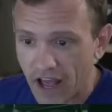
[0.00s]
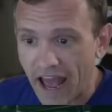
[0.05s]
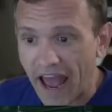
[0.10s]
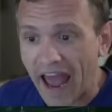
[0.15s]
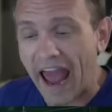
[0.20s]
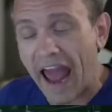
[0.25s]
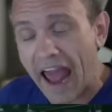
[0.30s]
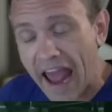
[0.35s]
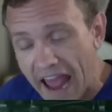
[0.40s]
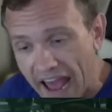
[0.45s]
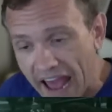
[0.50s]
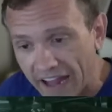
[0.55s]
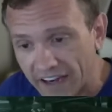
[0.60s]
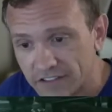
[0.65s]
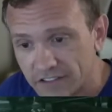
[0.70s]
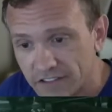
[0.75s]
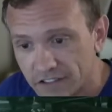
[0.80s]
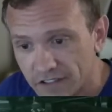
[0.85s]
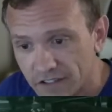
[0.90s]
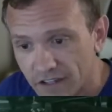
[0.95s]
And
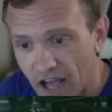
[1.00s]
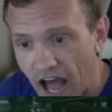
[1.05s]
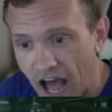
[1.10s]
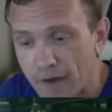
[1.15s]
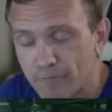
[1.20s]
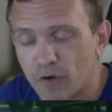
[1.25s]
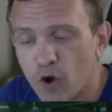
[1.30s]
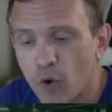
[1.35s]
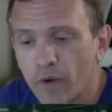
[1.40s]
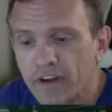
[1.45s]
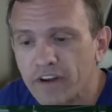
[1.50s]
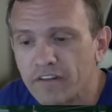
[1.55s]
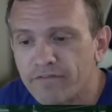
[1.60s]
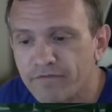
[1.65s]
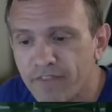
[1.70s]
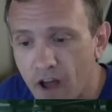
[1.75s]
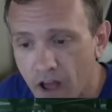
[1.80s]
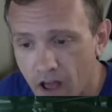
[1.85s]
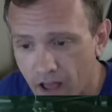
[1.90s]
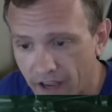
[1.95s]
I'm going to
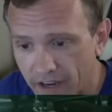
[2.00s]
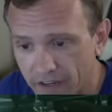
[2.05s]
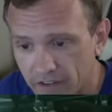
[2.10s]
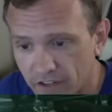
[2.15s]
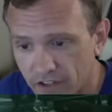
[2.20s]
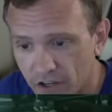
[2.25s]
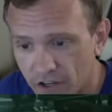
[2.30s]
find